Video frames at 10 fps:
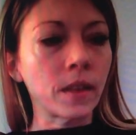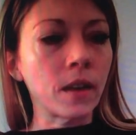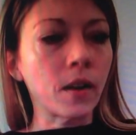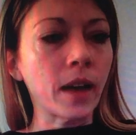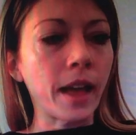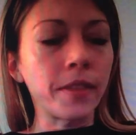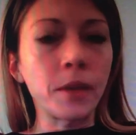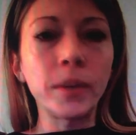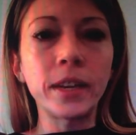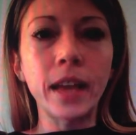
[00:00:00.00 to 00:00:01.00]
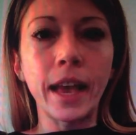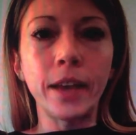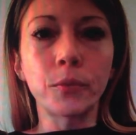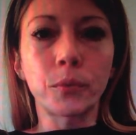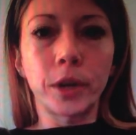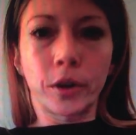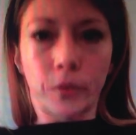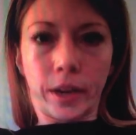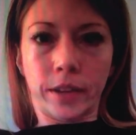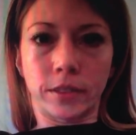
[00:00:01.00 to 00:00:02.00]
okay, and then we did 8 rear
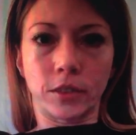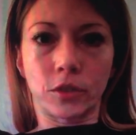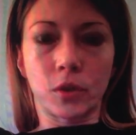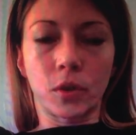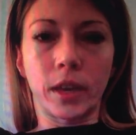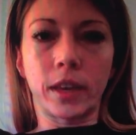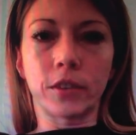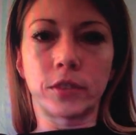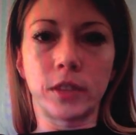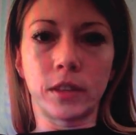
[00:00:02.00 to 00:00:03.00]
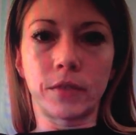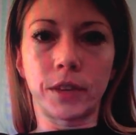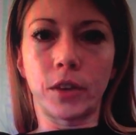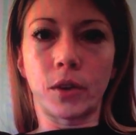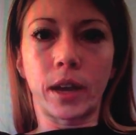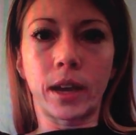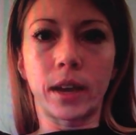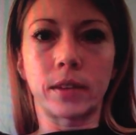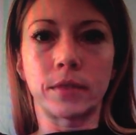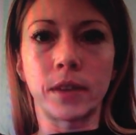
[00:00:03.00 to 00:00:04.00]
raises. So like you'll see in the video, I
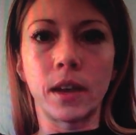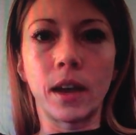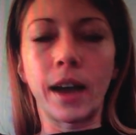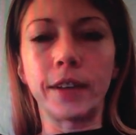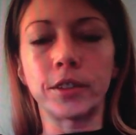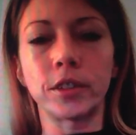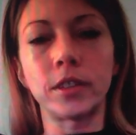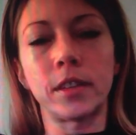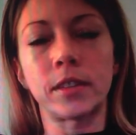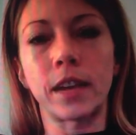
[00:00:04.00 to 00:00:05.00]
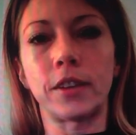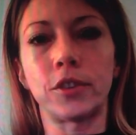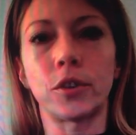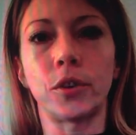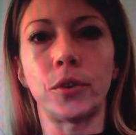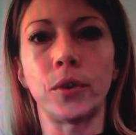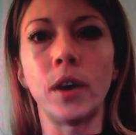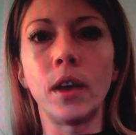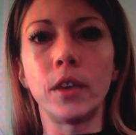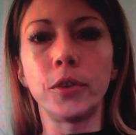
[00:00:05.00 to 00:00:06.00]
turned to the side to show you.
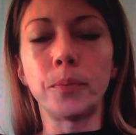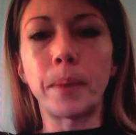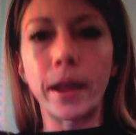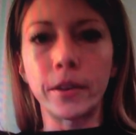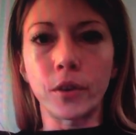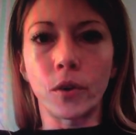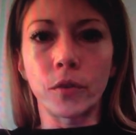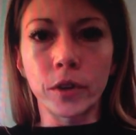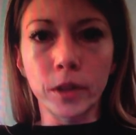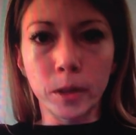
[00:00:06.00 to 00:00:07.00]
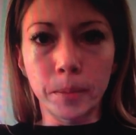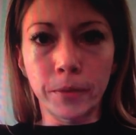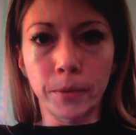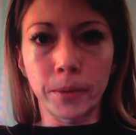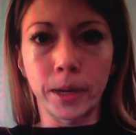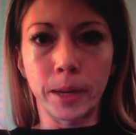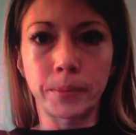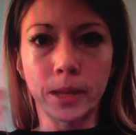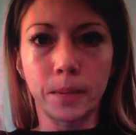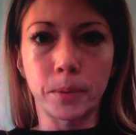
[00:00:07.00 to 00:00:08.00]
You bend over a little bit from your
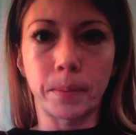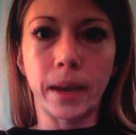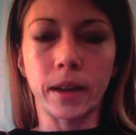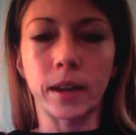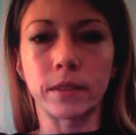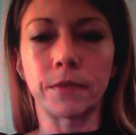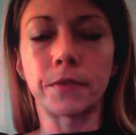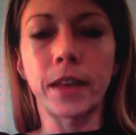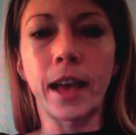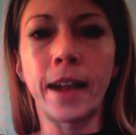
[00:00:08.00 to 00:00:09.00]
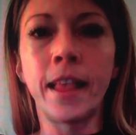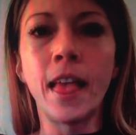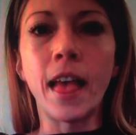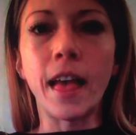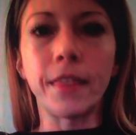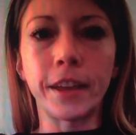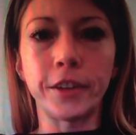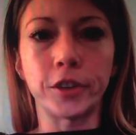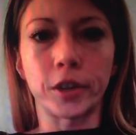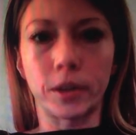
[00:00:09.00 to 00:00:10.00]
hips, keep your back nice and flat, and then
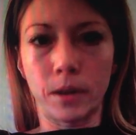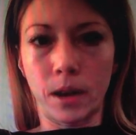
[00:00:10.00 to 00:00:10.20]
your